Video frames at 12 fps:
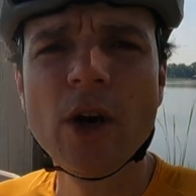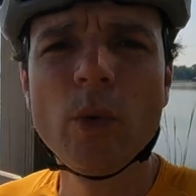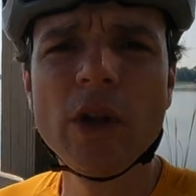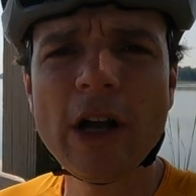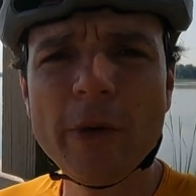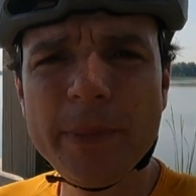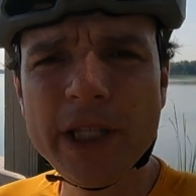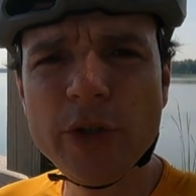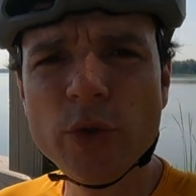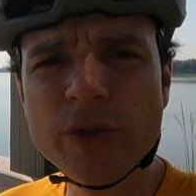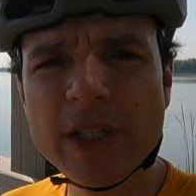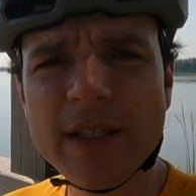Will I be
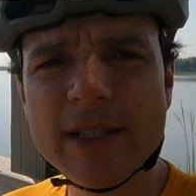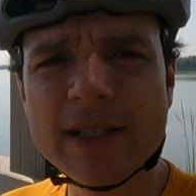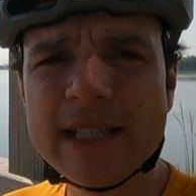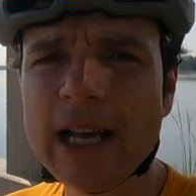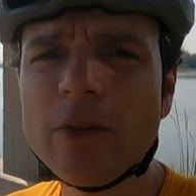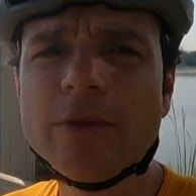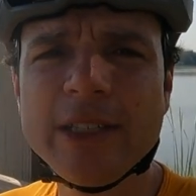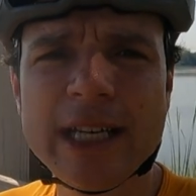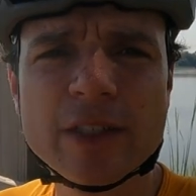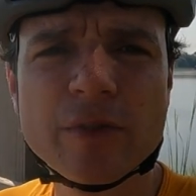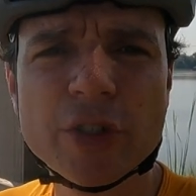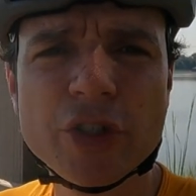using this saddle?
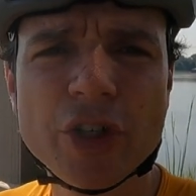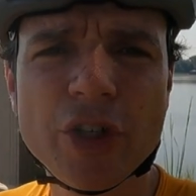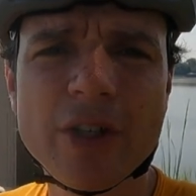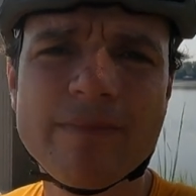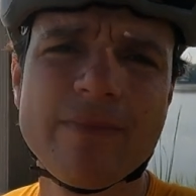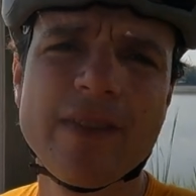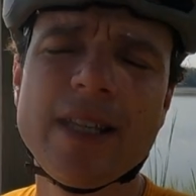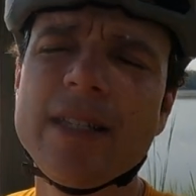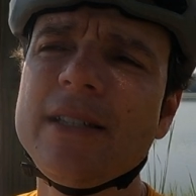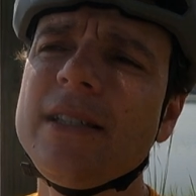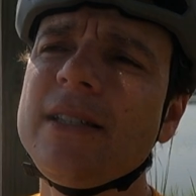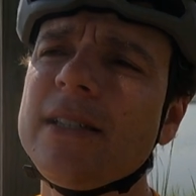Yes, for sure.
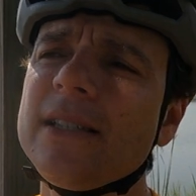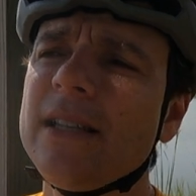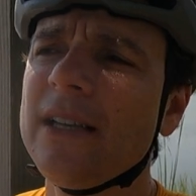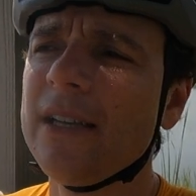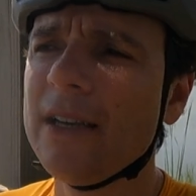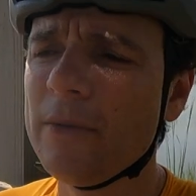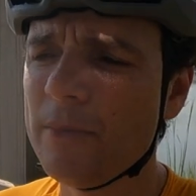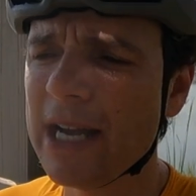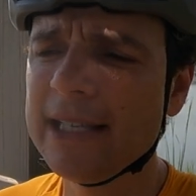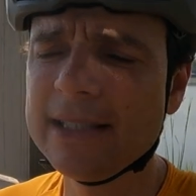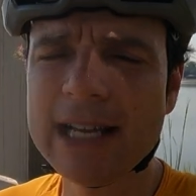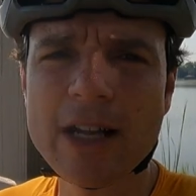This is
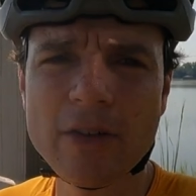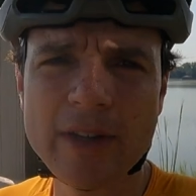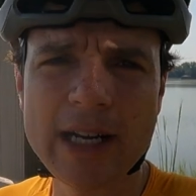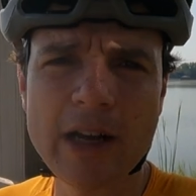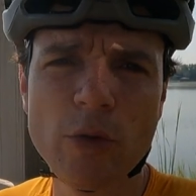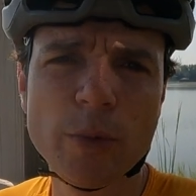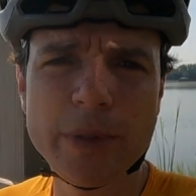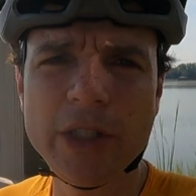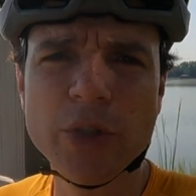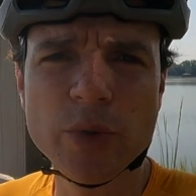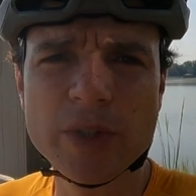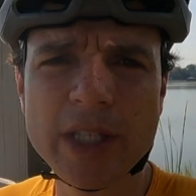my saddle that I will be
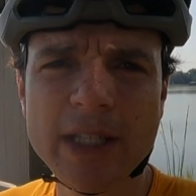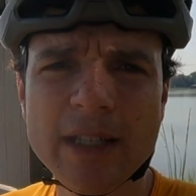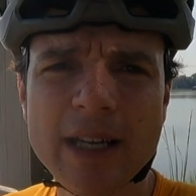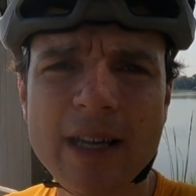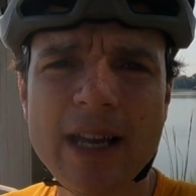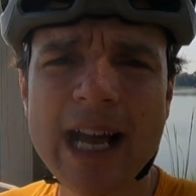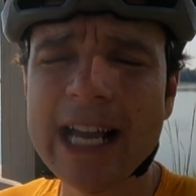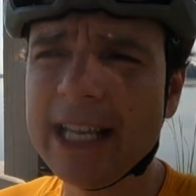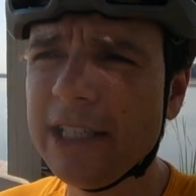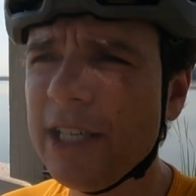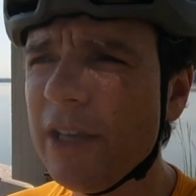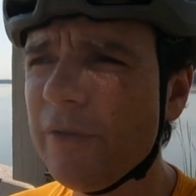using. I
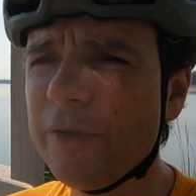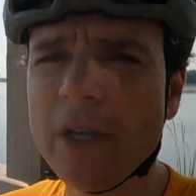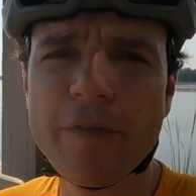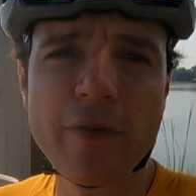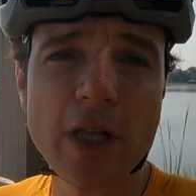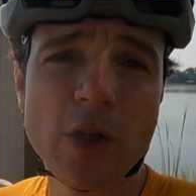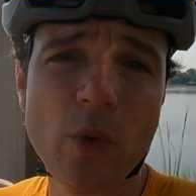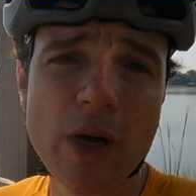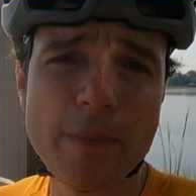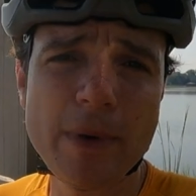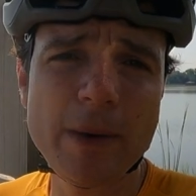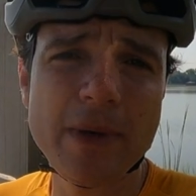can give a
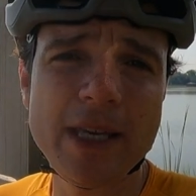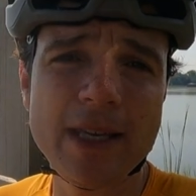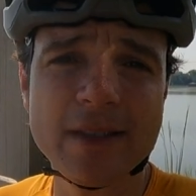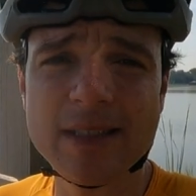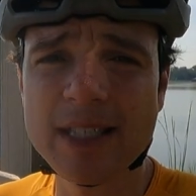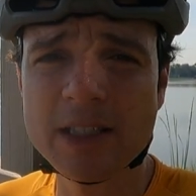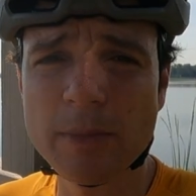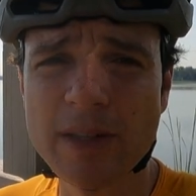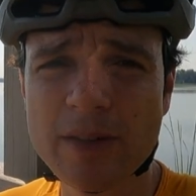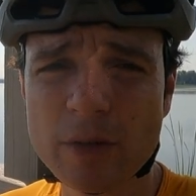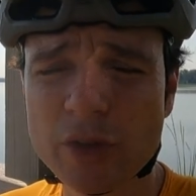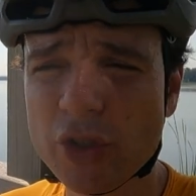follow-up maybe in six
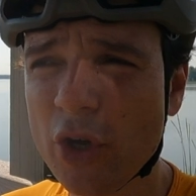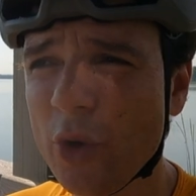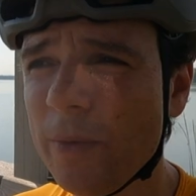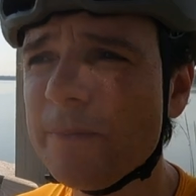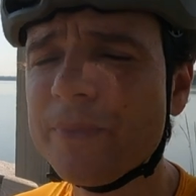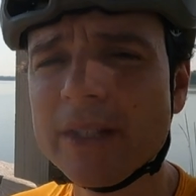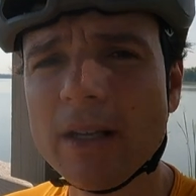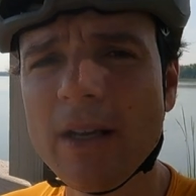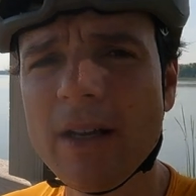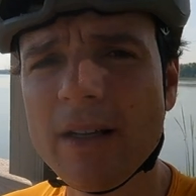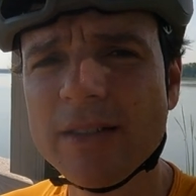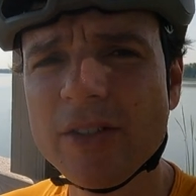months or so
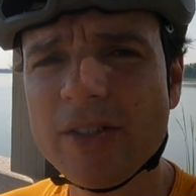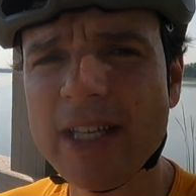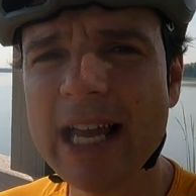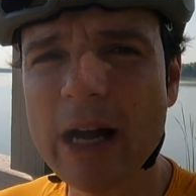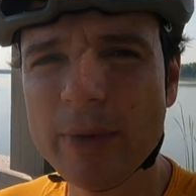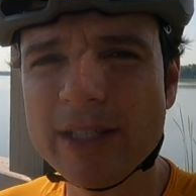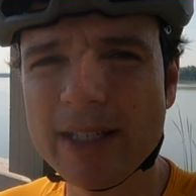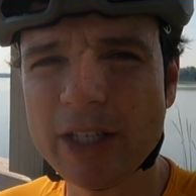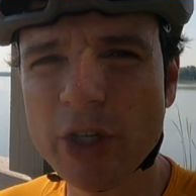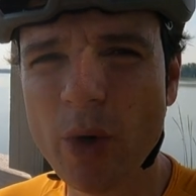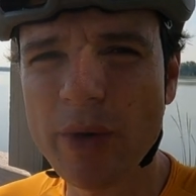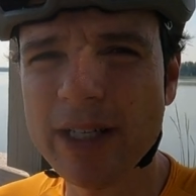uh, to see how is
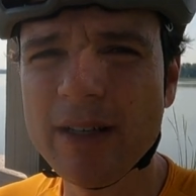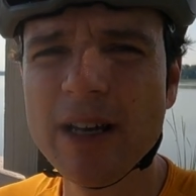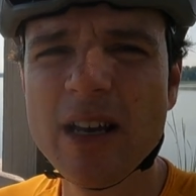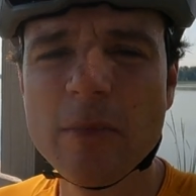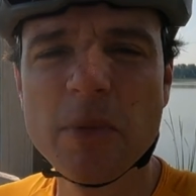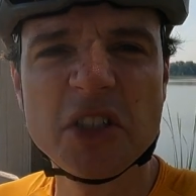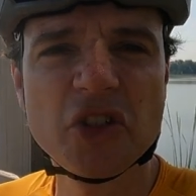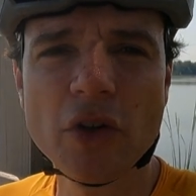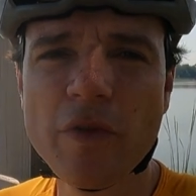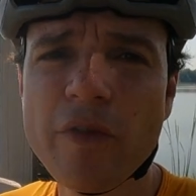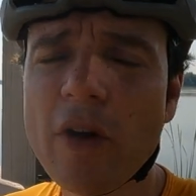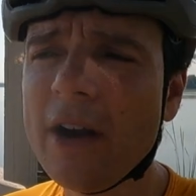it going. But
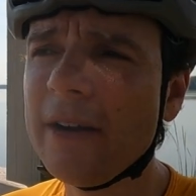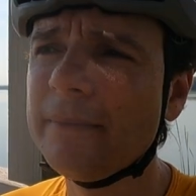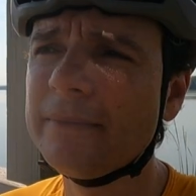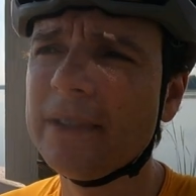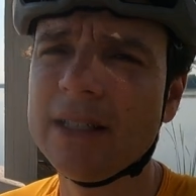so far,